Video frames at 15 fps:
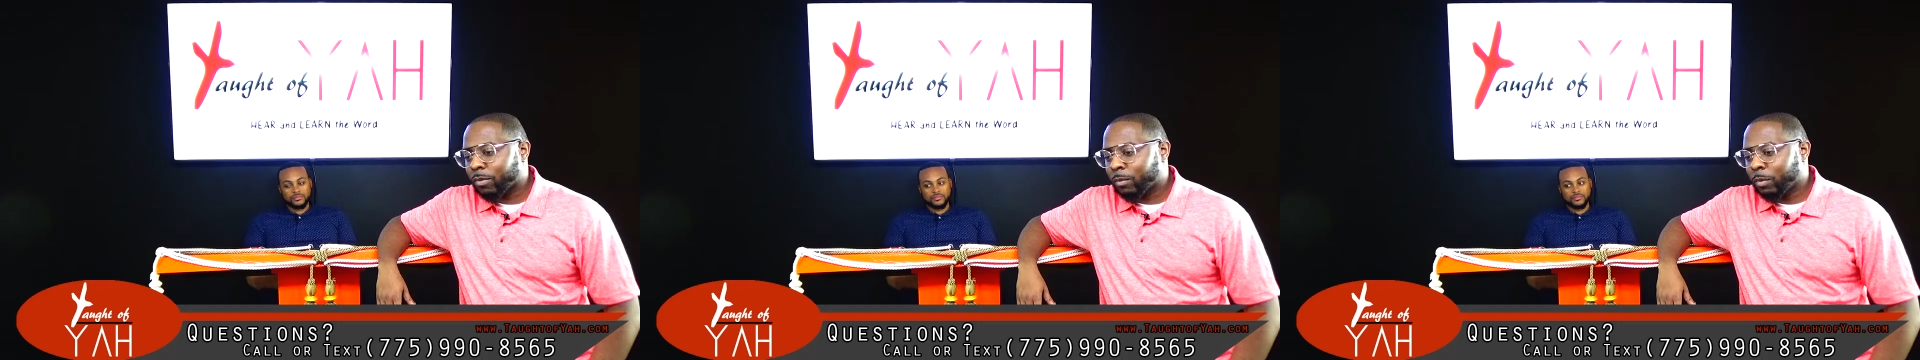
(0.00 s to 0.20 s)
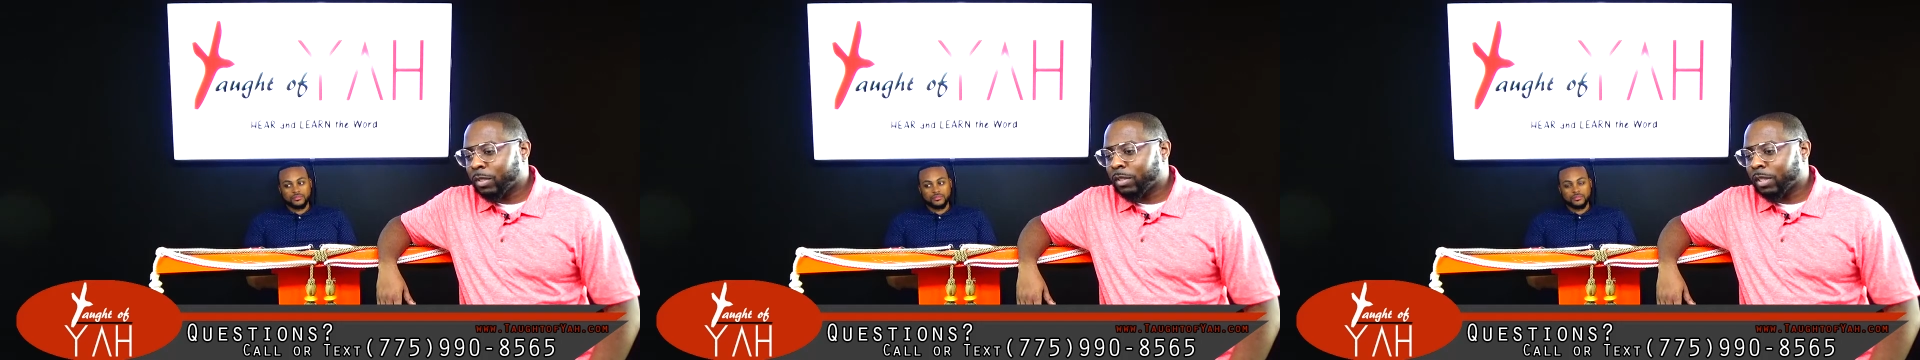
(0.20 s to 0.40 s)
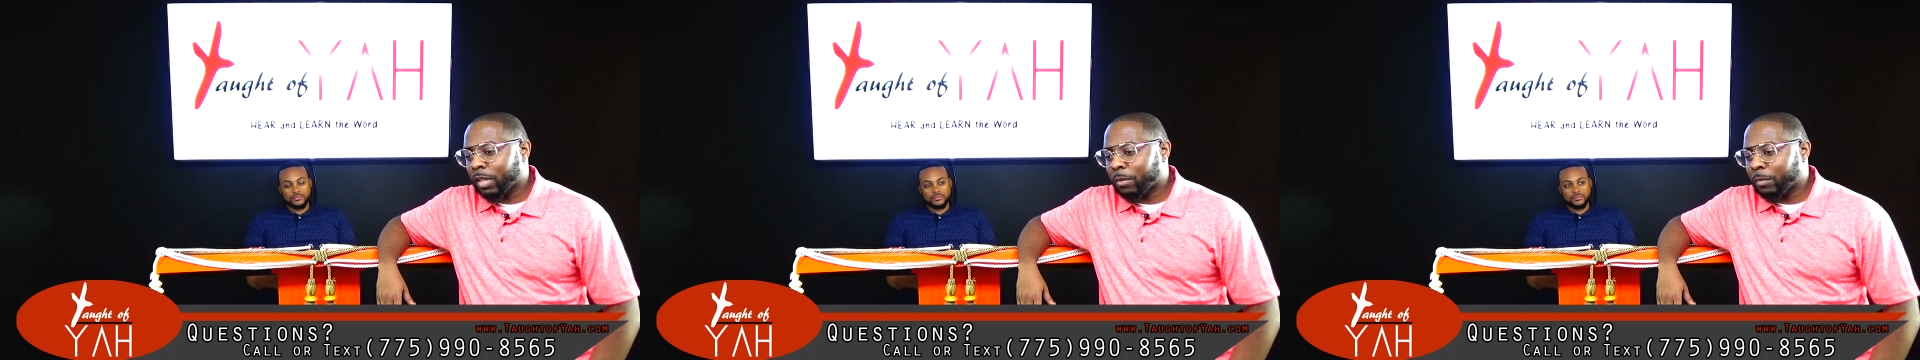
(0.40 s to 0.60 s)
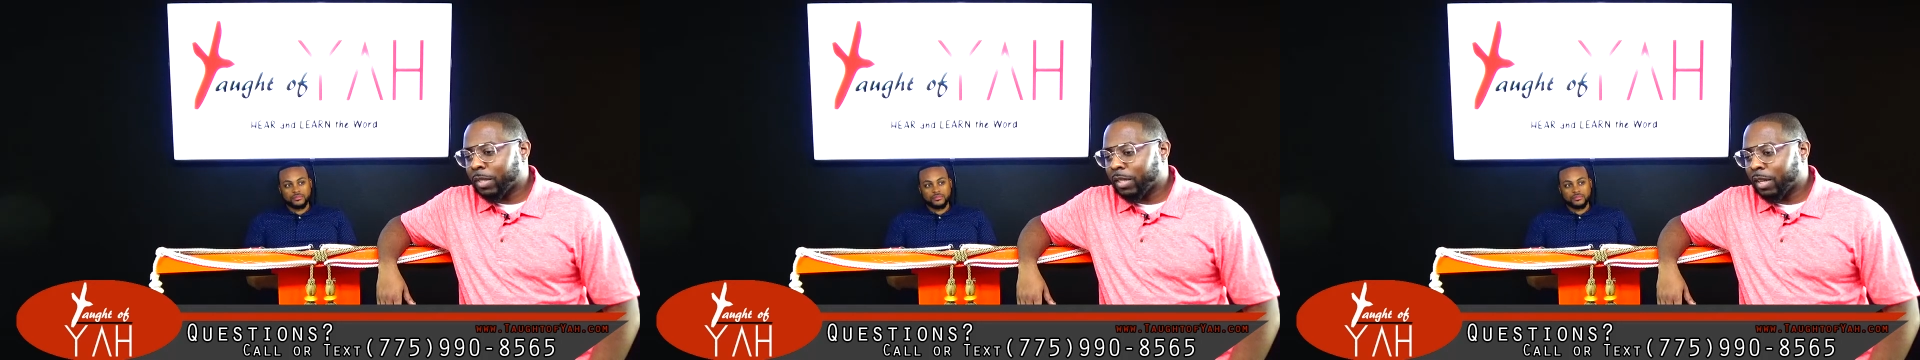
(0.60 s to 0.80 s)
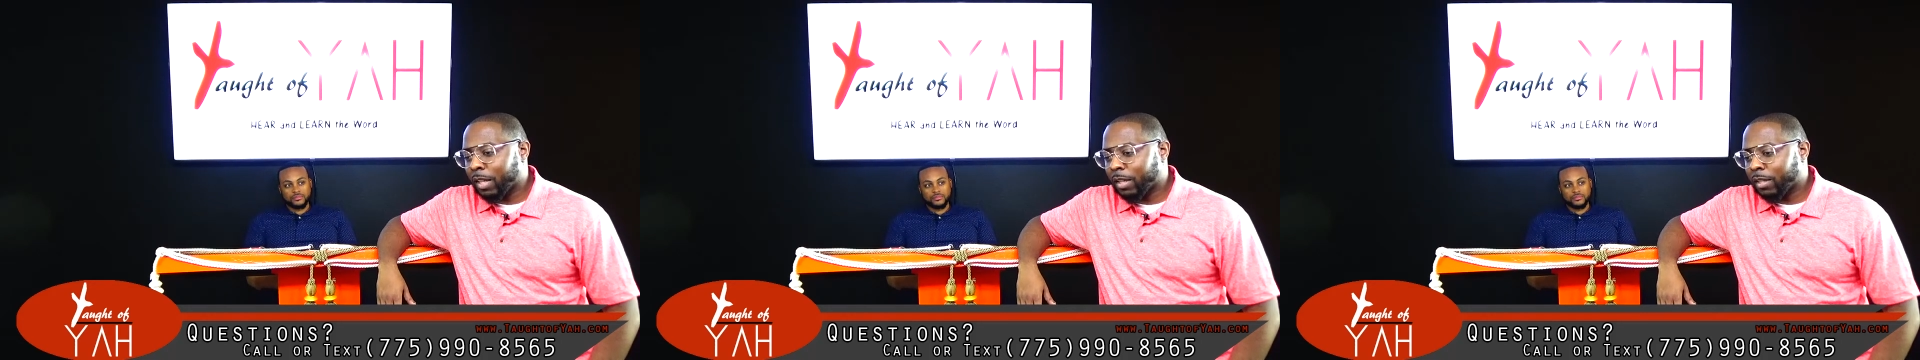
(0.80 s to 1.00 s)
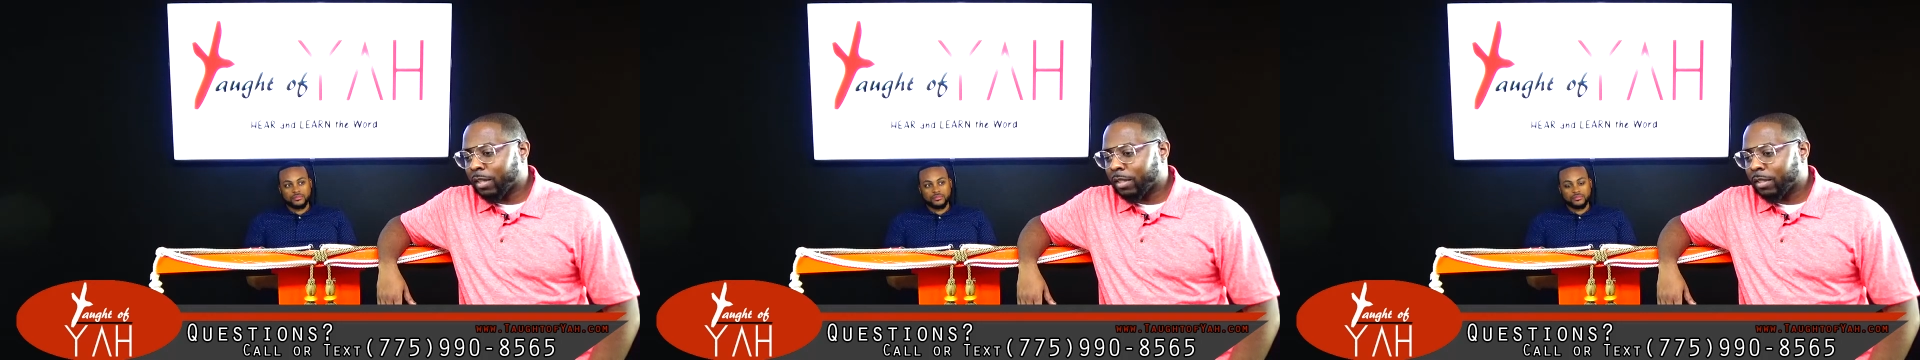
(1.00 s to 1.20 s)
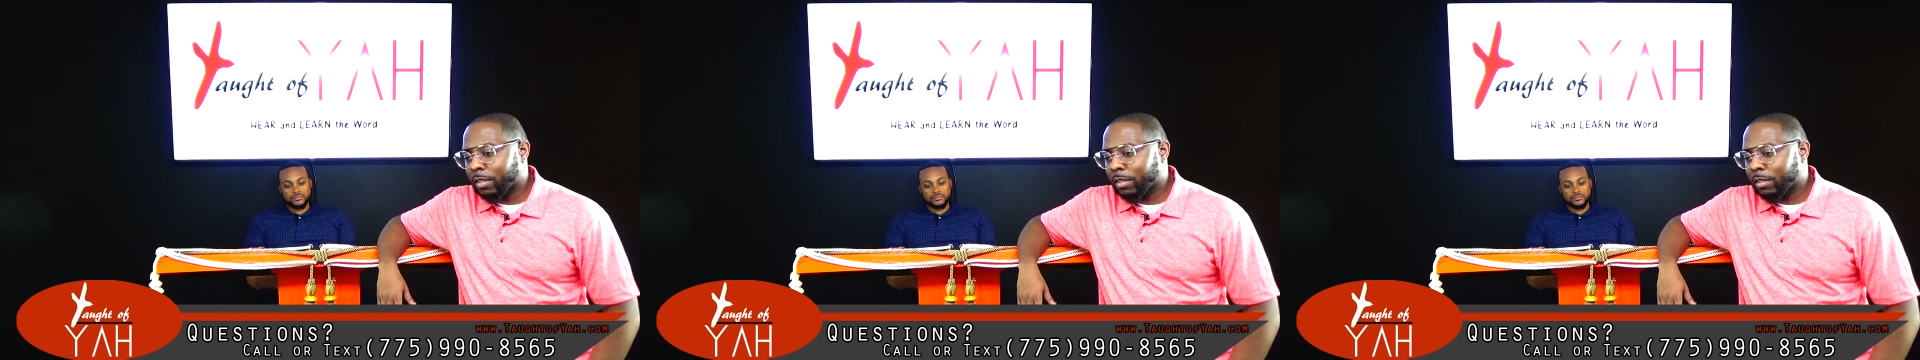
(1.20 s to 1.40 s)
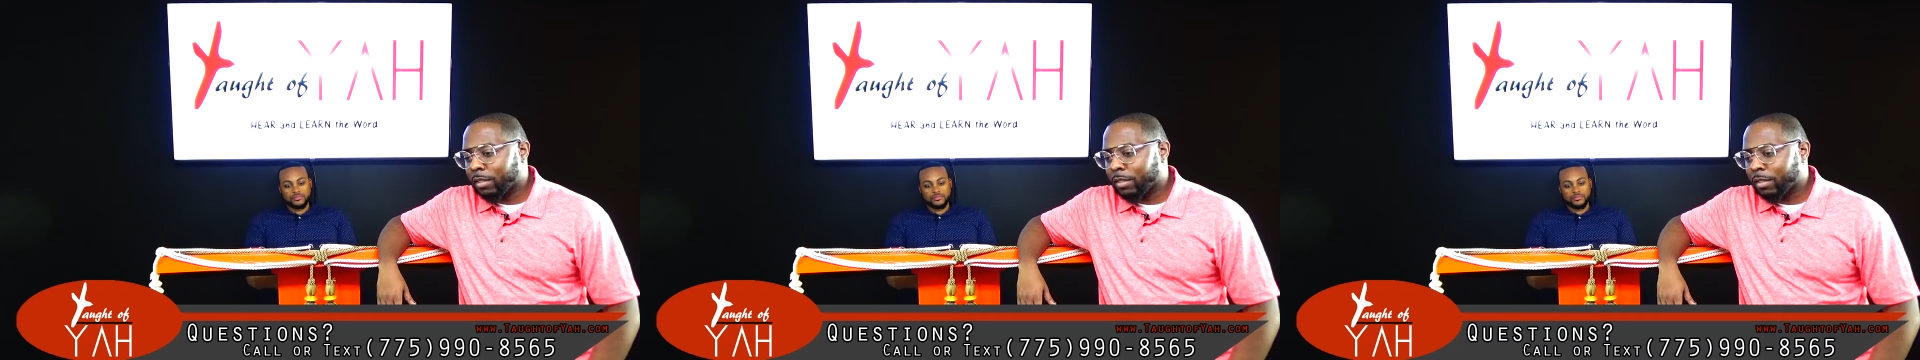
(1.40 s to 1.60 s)
What did you say to me today
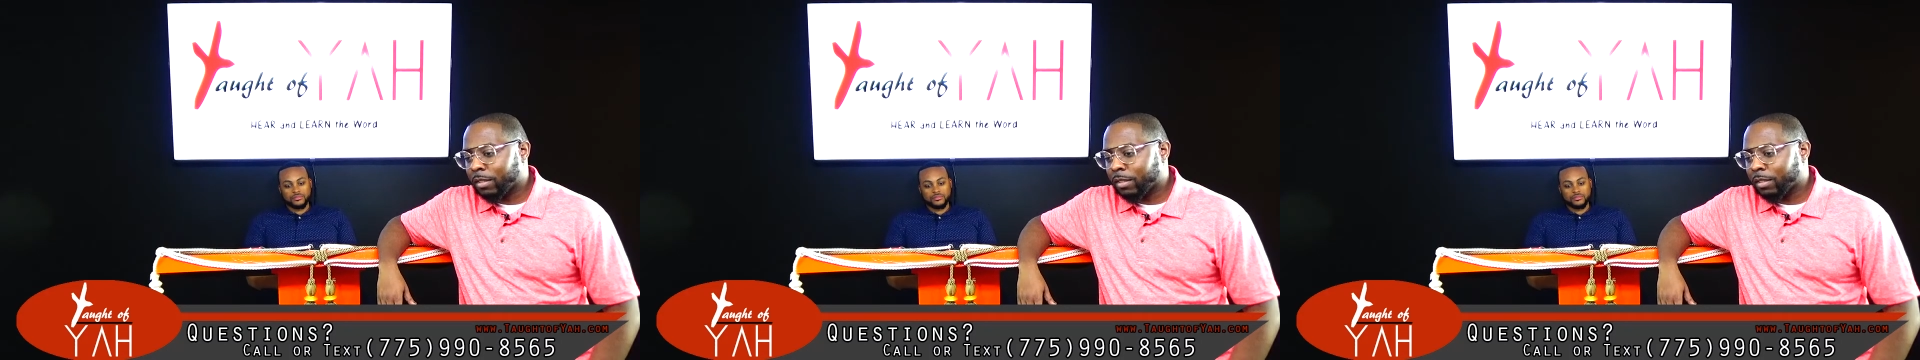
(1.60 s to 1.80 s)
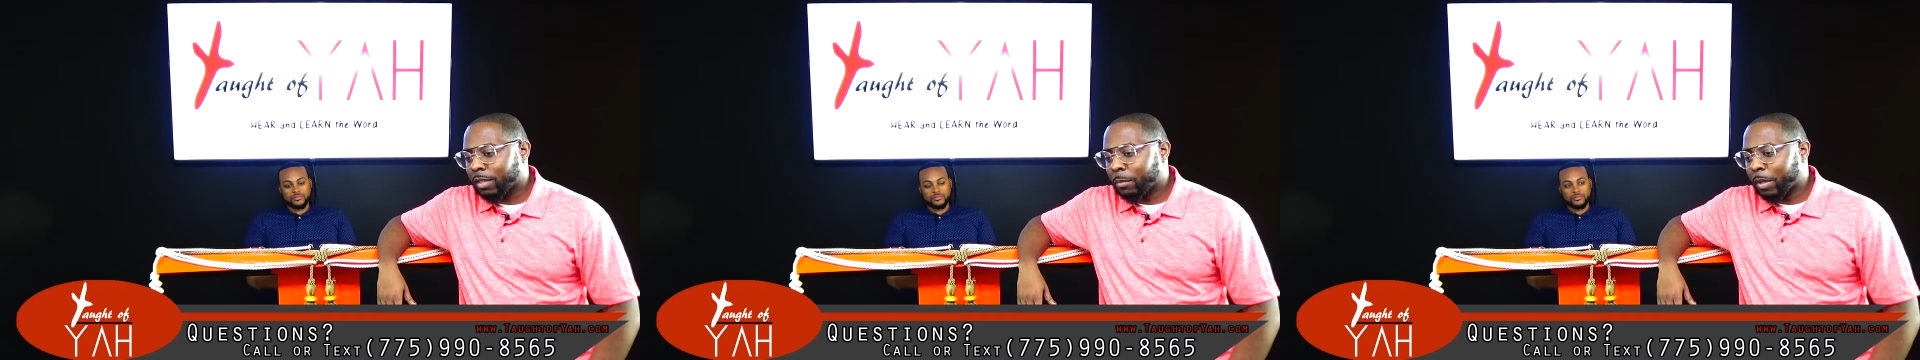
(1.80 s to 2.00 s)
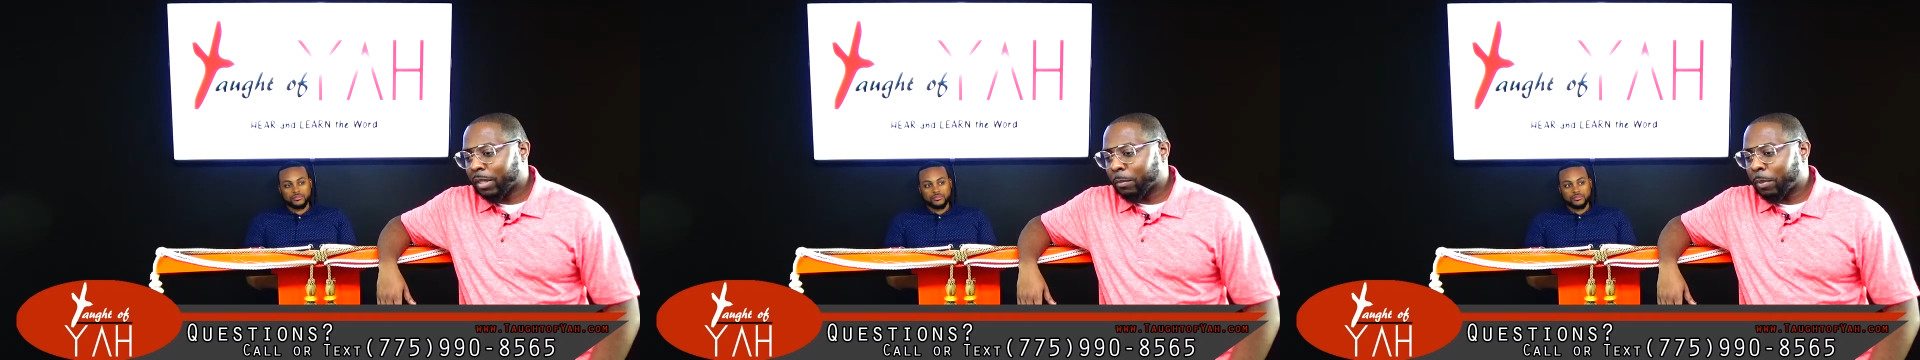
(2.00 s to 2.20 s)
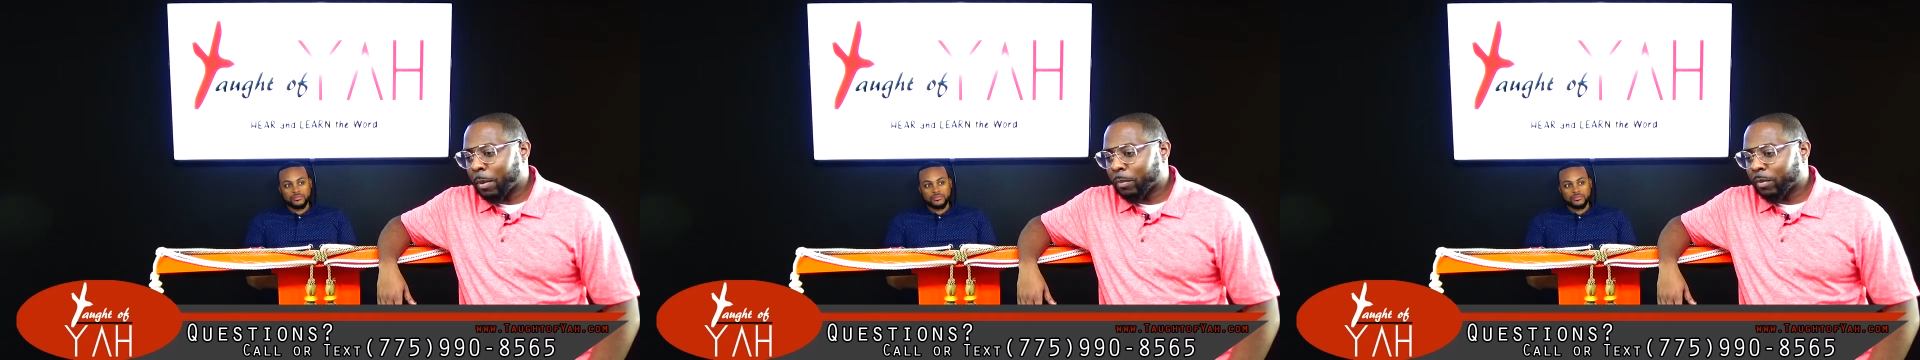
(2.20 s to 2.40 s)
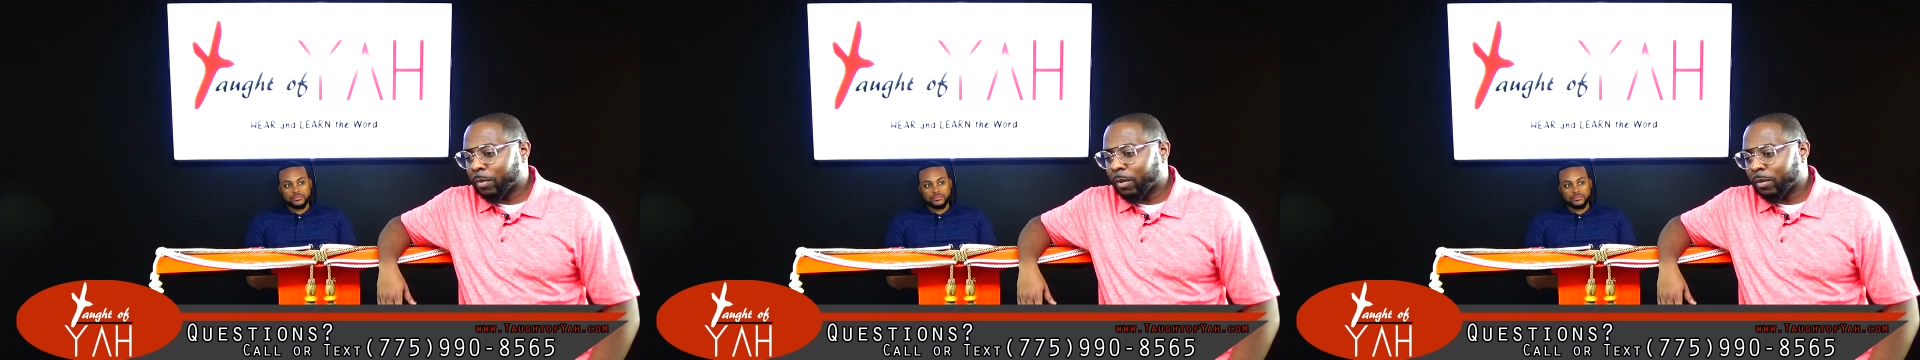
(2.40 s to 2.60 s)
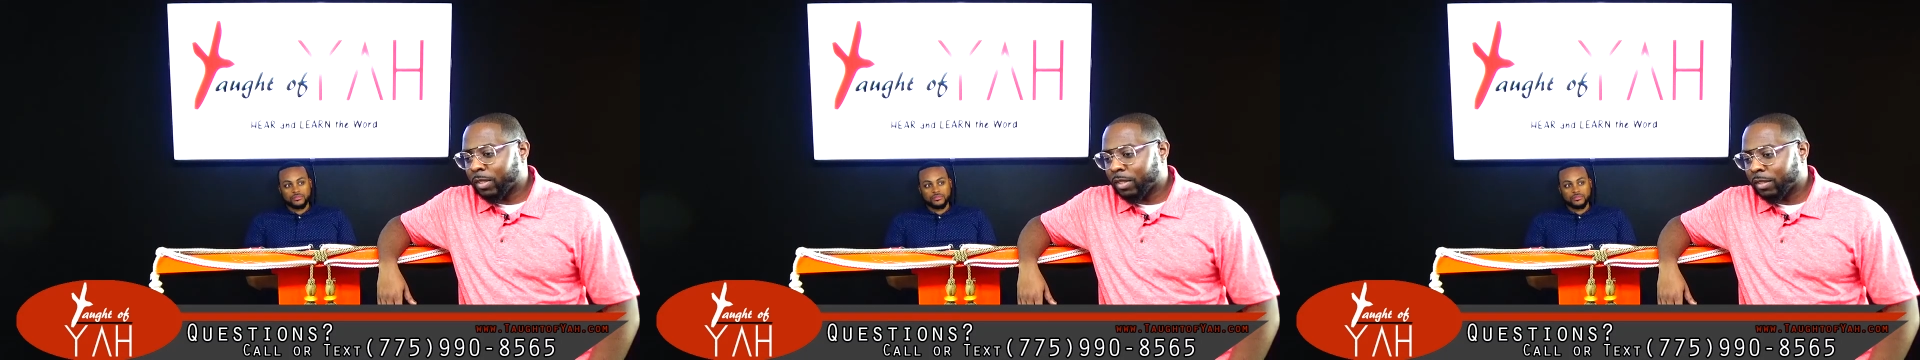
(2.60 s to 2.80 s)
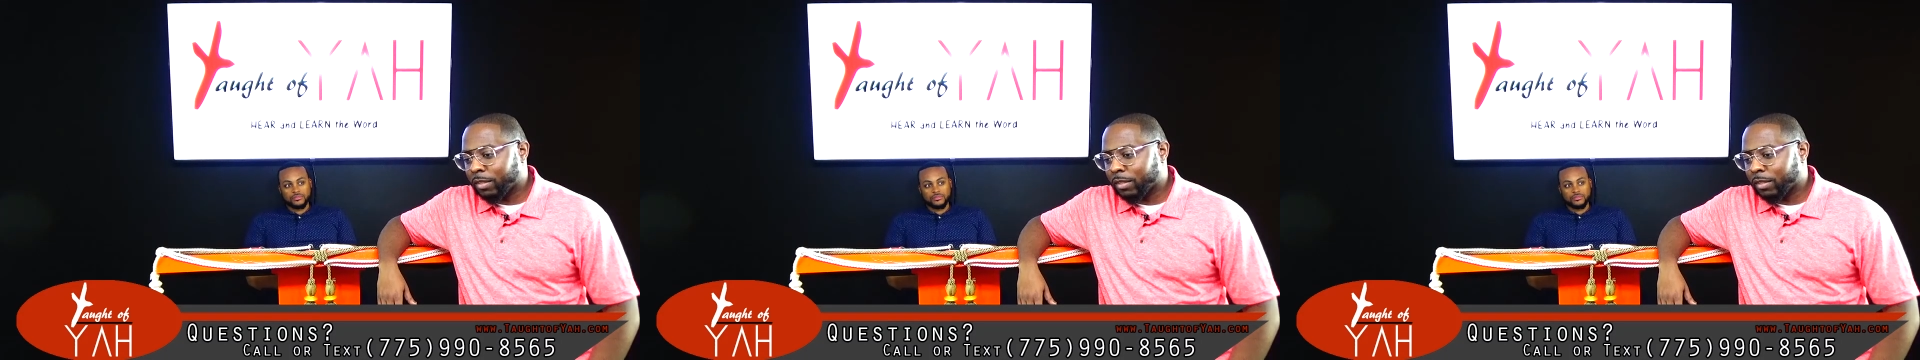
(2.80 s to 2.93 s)
about the pepperoni?